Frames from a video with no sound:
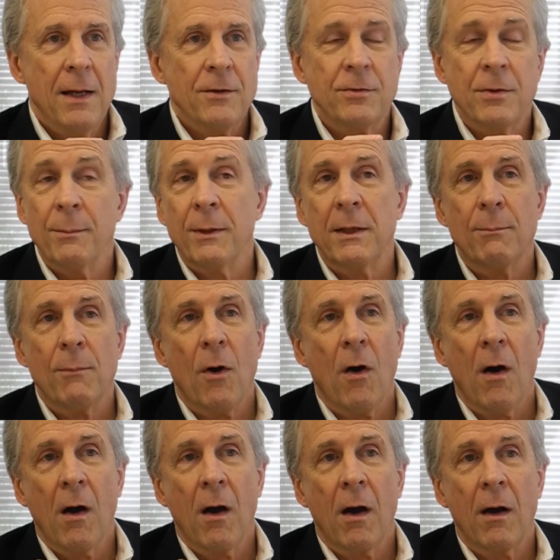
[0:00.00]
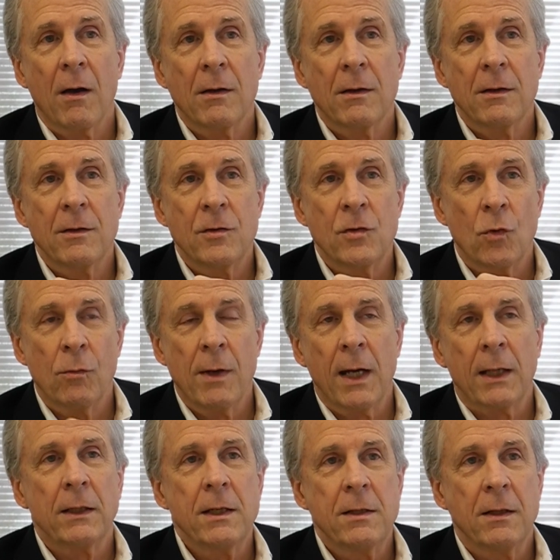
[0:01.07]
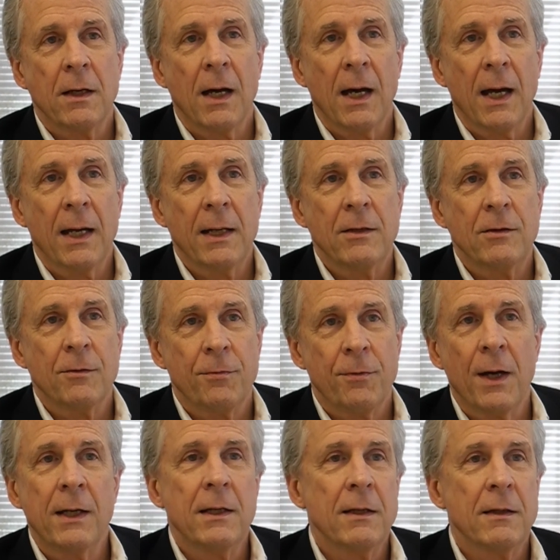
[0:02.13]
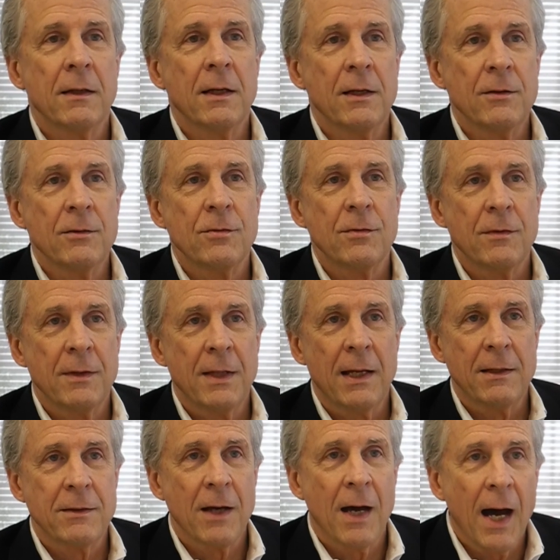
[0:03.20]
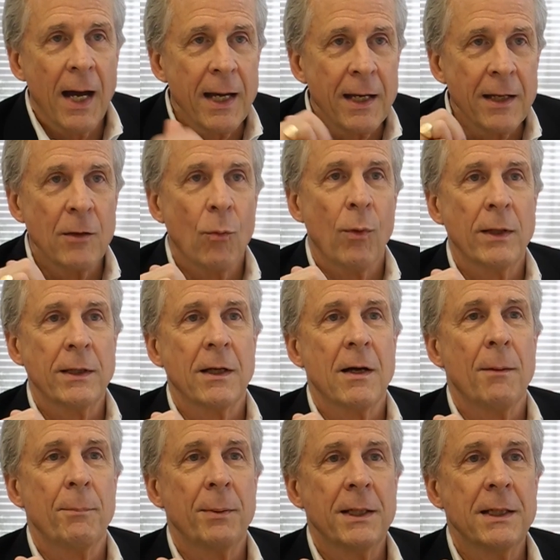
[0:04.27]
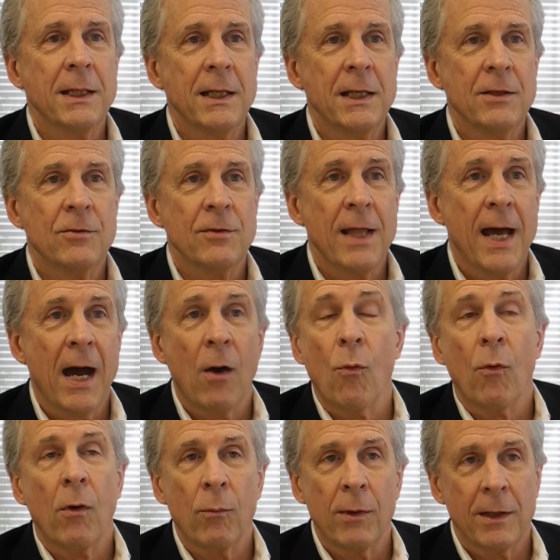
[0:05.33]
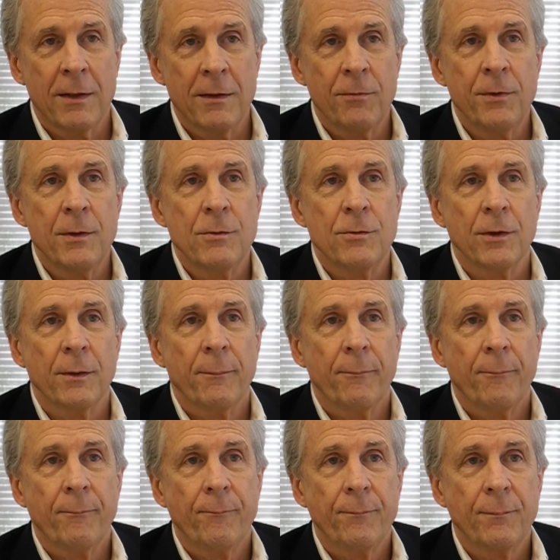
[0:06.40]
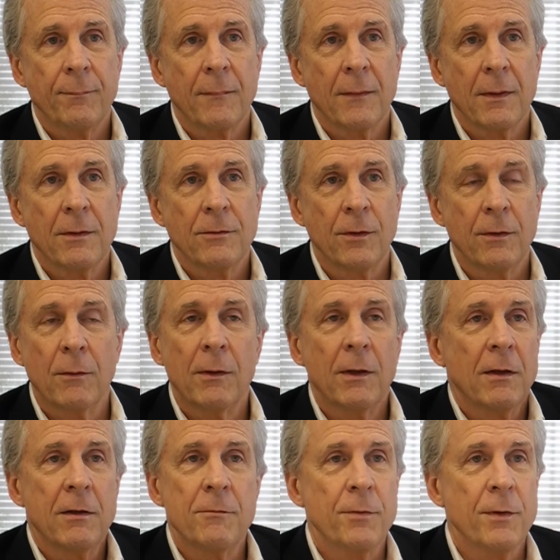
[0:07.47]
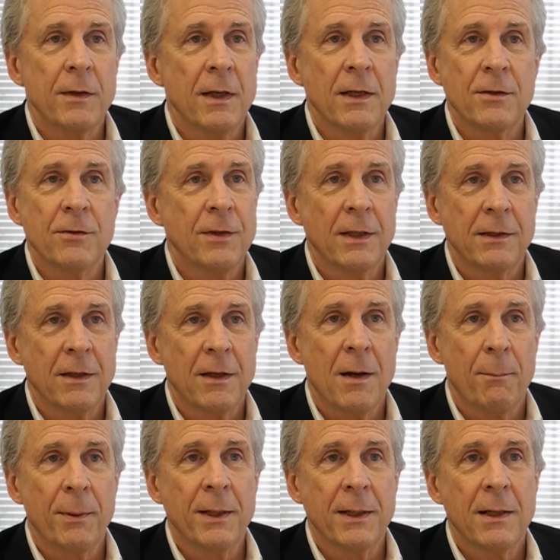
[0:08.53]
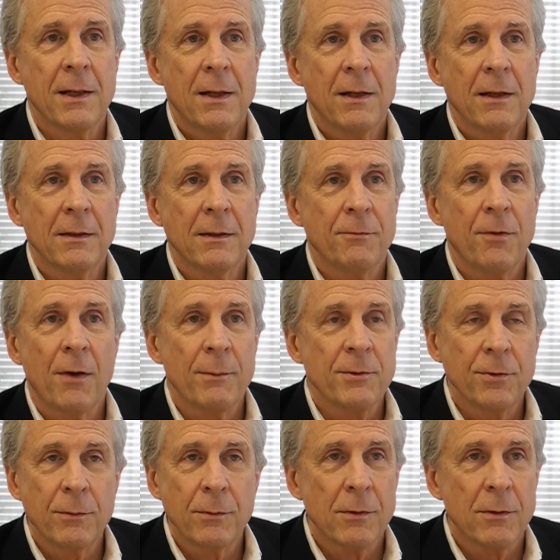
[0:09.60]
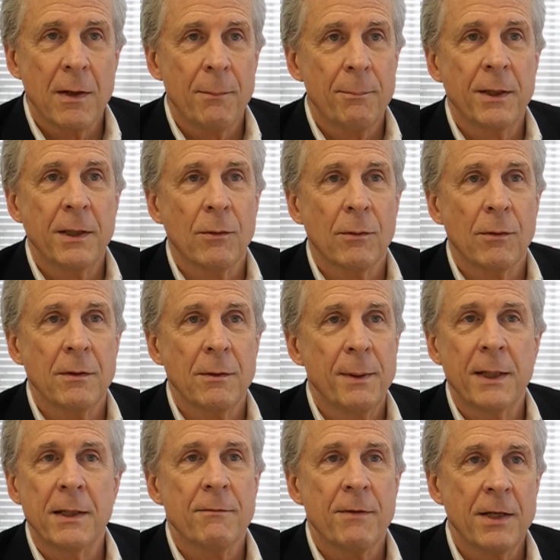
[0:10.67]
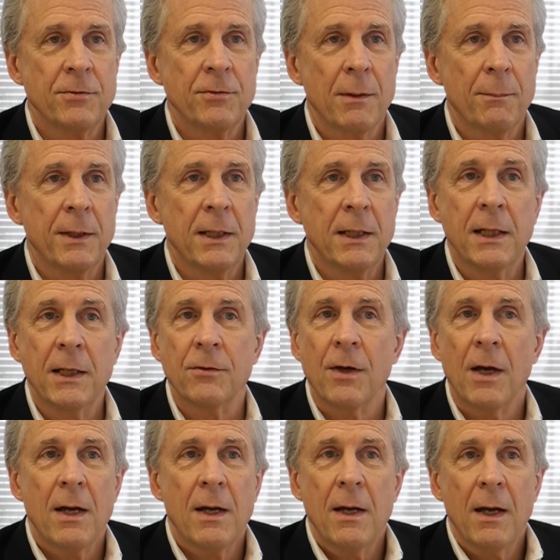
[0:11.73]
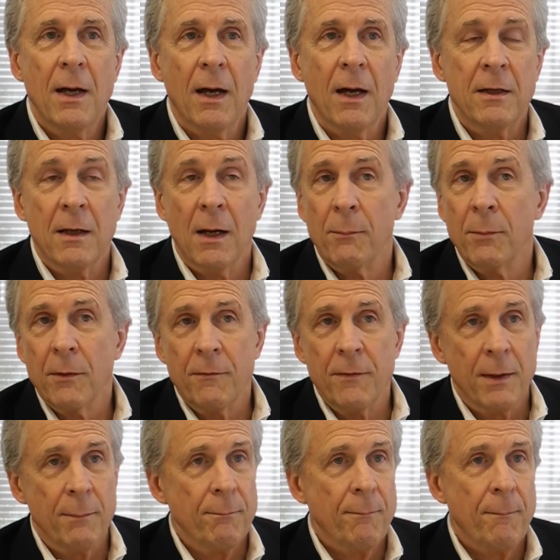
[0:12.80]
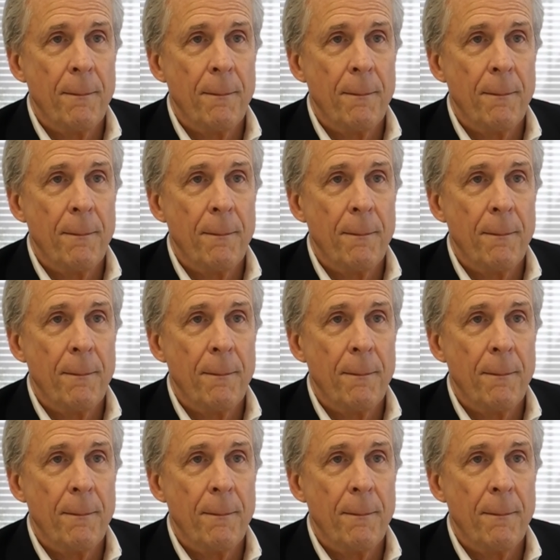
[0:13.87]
Some of them are directly tied to finding things that tie into what the company needs now or will in the future. So they're only looking for things that the company, the pharmaceutical company or the big device company needs. A number of them